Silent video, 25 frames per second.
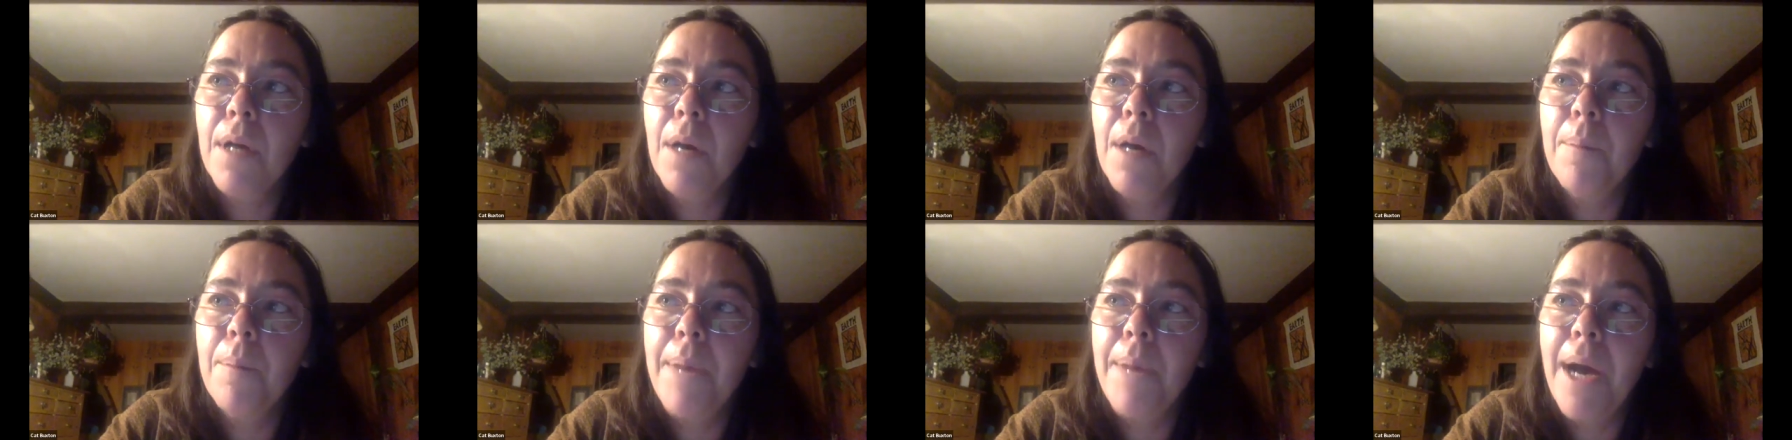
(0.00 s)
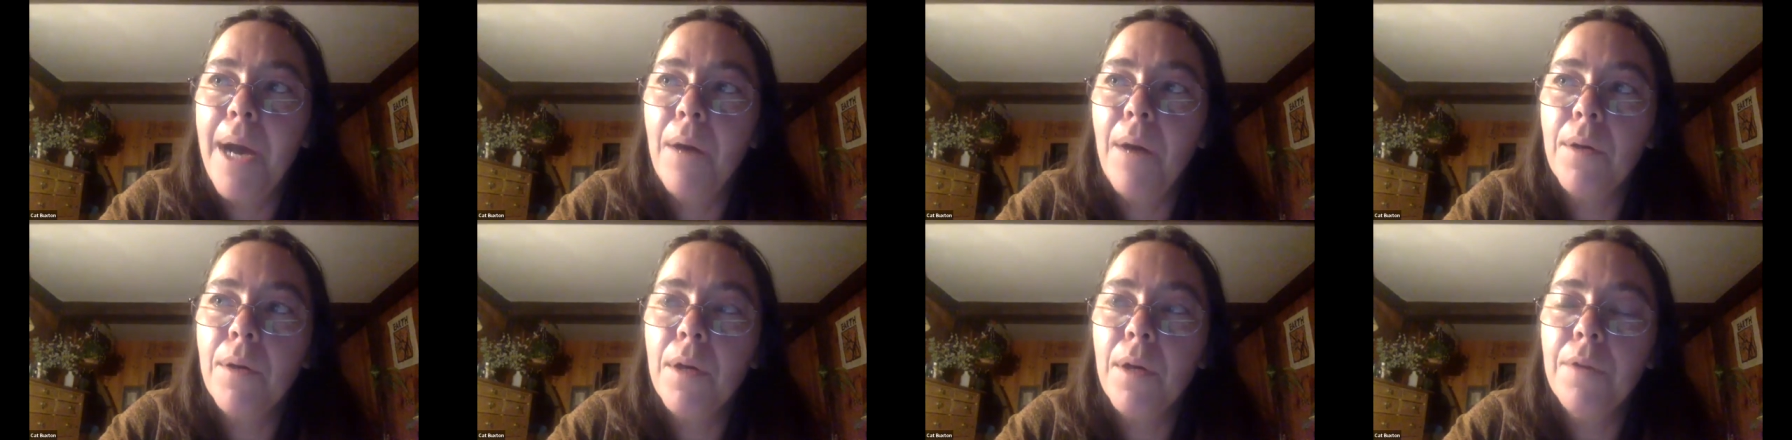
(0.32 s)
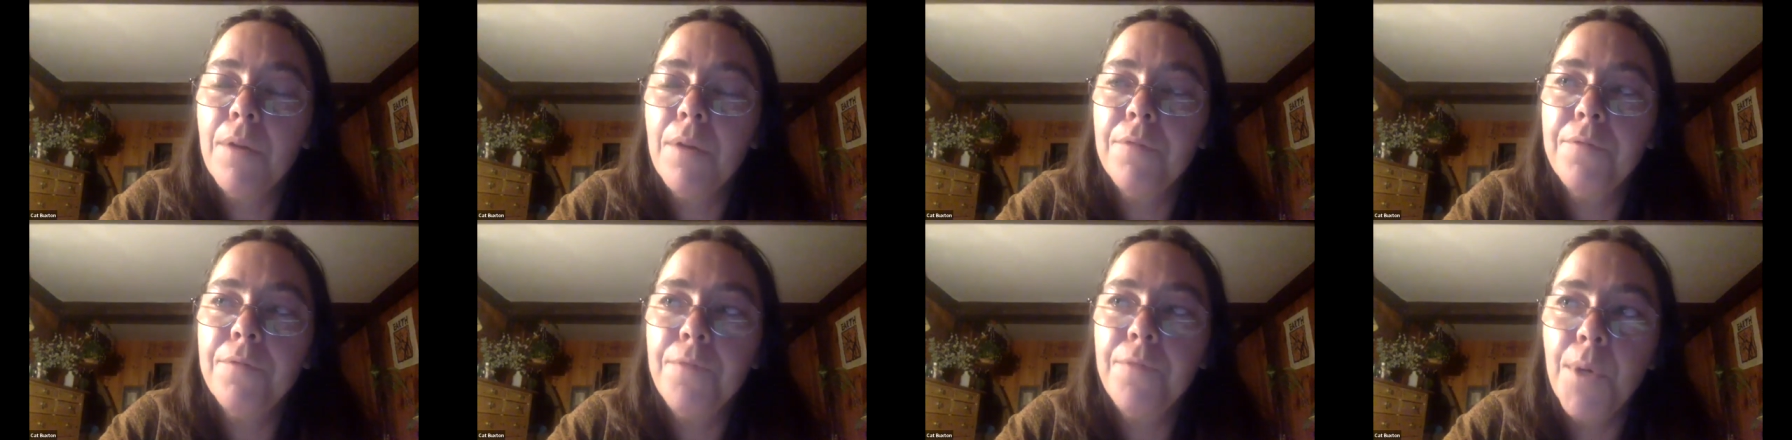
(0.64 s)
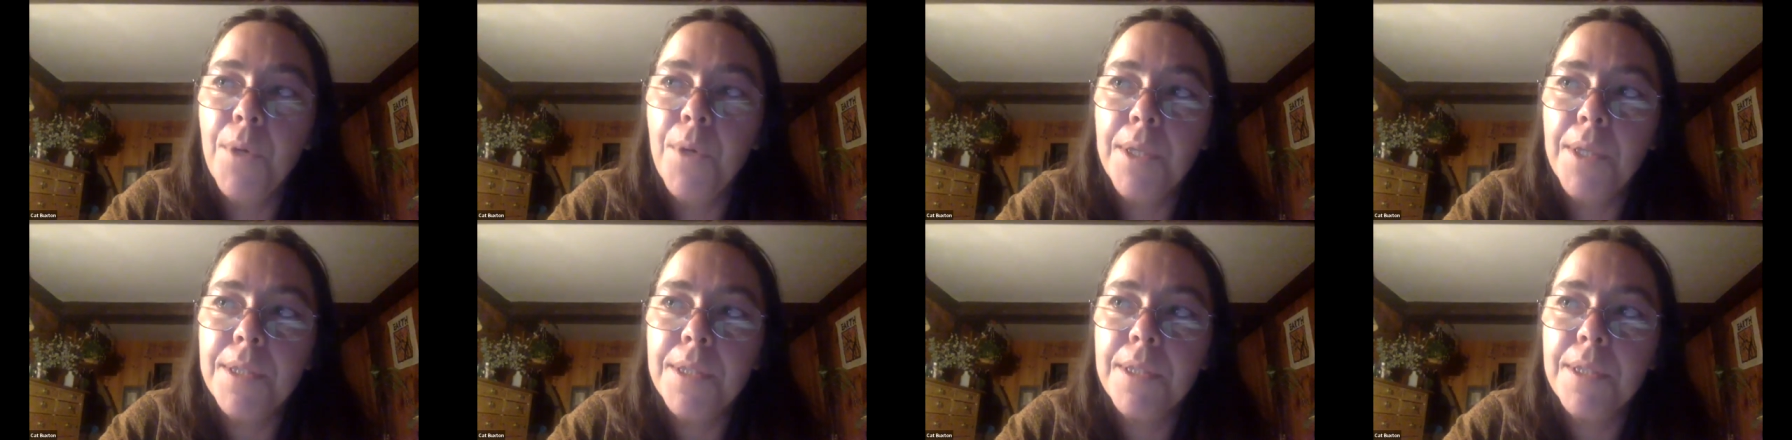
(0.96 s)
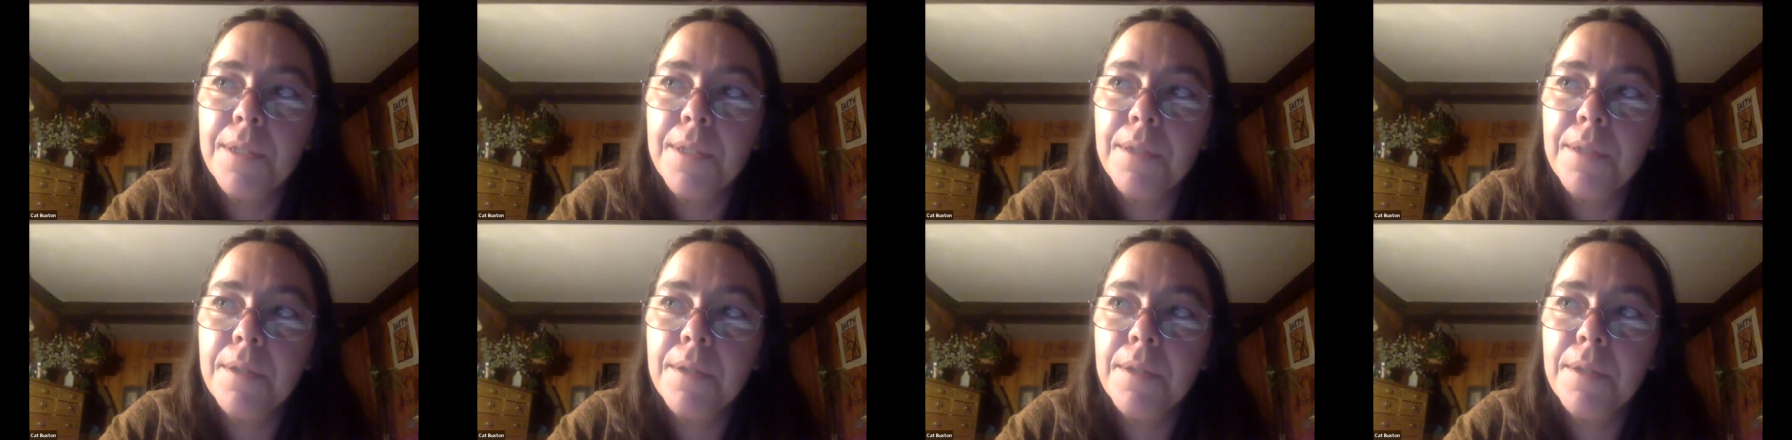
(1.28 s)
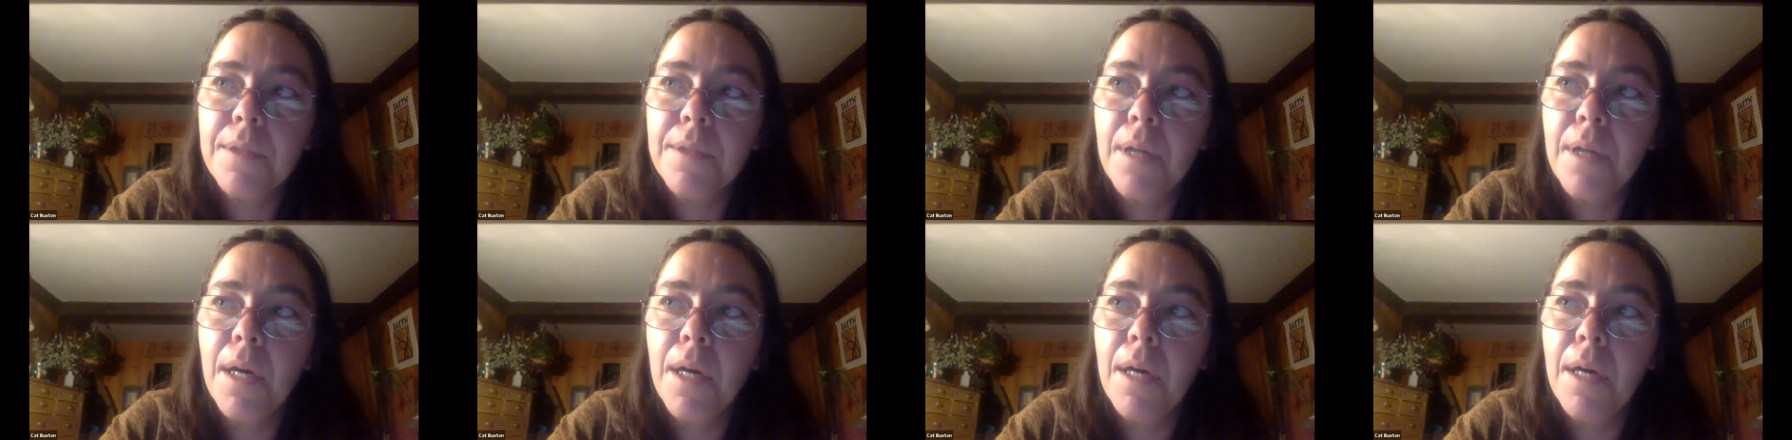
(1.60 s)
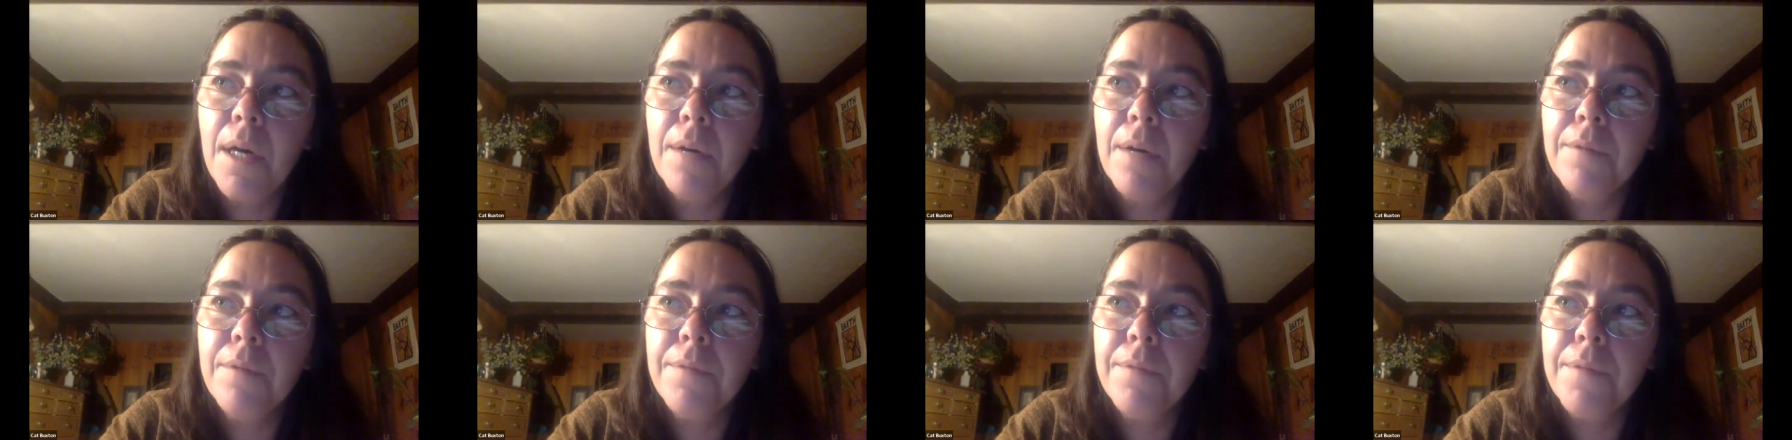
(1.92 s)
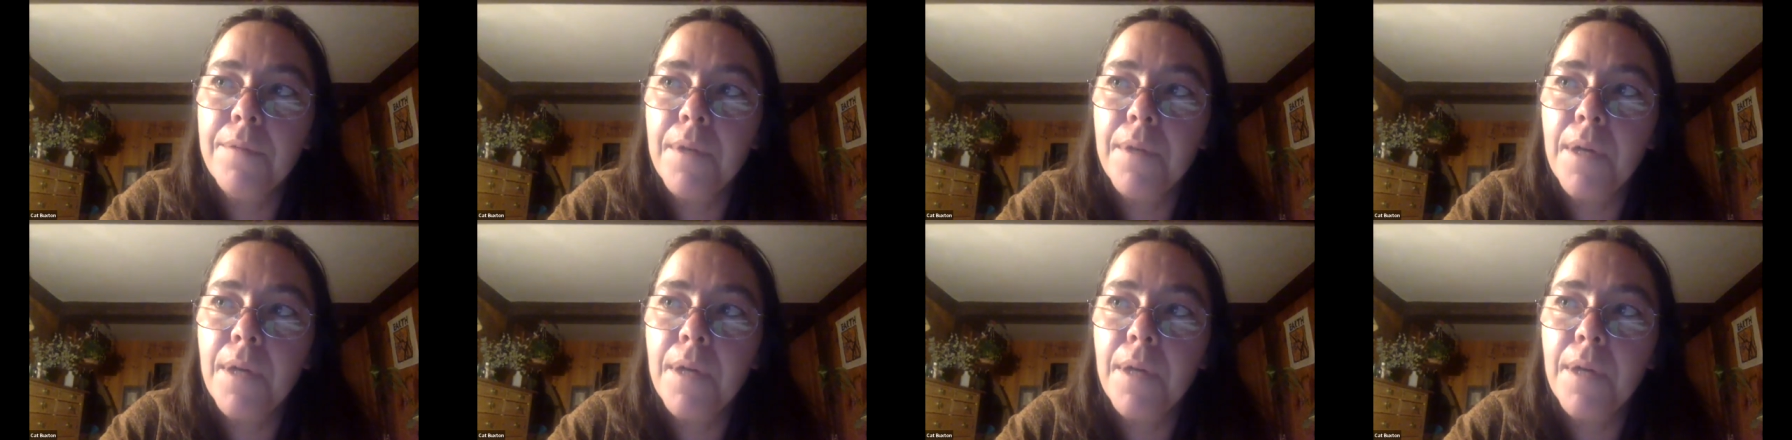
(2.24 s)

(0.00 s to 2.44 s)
about a foot of